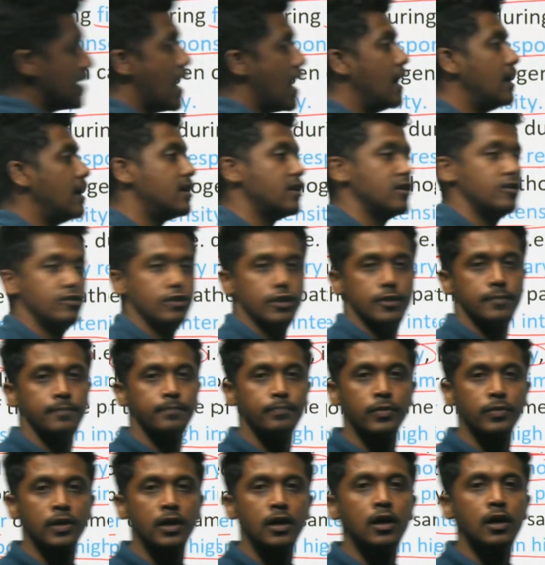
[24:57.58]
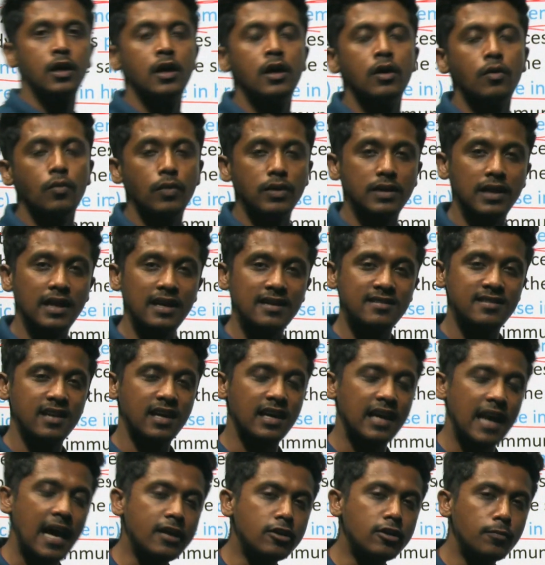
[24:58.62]
antigen, whether it is a
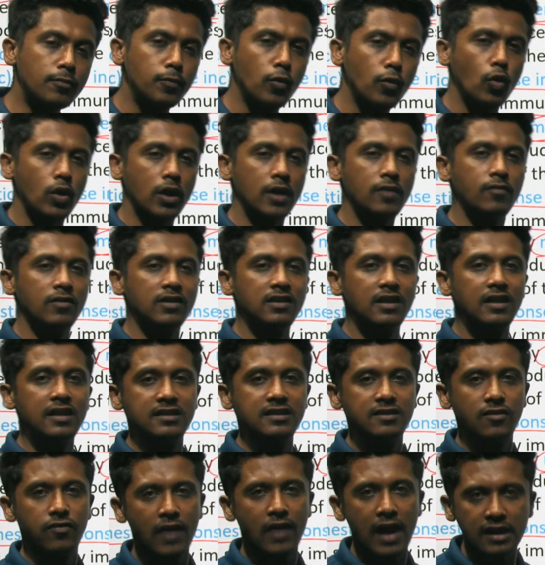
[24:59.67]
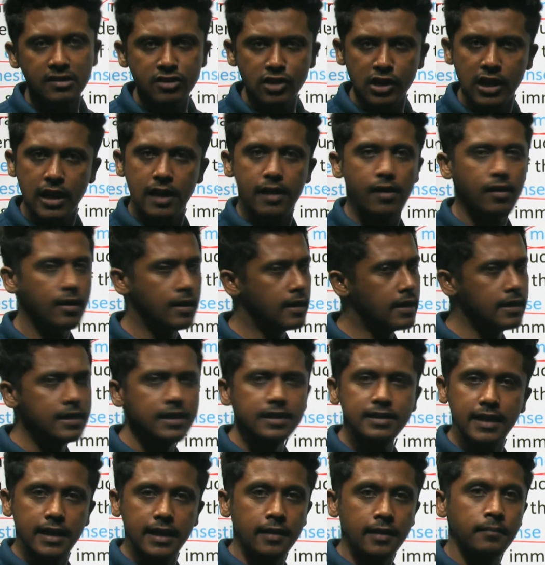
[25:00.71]
glycoprotein, whether it is a flagella,
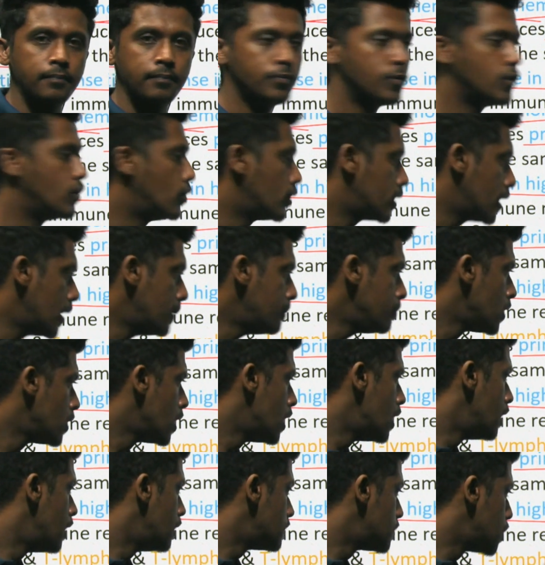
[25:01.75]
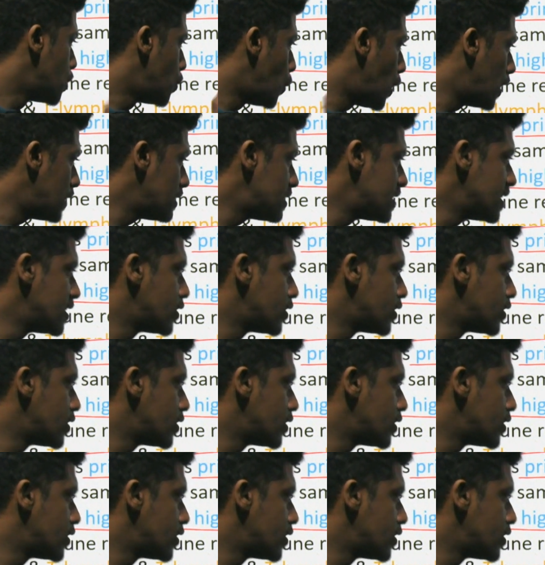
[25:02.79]
anything. Okay. So once it